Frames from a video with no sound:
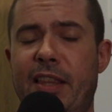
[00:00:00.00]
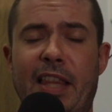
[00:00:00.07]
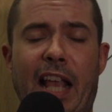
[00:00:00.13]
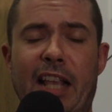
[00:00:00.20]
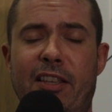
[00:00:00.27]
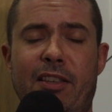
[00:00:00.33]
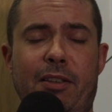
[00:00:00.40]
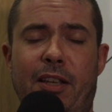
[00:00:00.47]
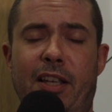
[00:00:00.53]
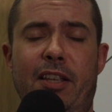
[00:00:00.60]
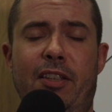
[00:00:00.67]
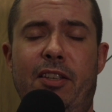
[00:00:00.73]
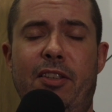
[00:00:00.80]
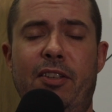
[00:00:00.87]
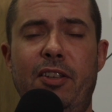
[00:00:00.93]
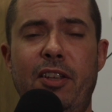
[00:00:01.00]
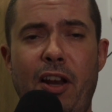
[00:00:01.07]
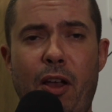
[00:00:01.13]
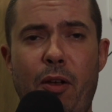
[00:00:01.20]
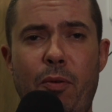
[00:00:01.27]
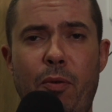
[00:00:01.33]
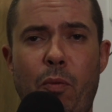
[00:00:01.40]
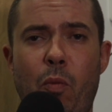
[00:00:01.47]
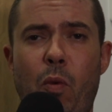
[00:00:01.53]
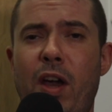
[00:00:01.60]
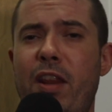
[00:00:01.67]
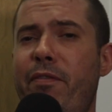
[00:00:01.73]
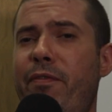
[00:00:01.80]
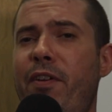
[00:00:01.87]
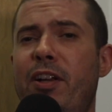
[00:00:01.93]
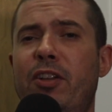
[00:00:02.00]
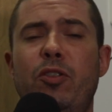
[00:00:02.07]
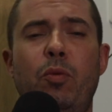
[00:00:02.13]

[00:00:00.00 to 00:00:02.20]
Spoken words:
That's it. Why the fuck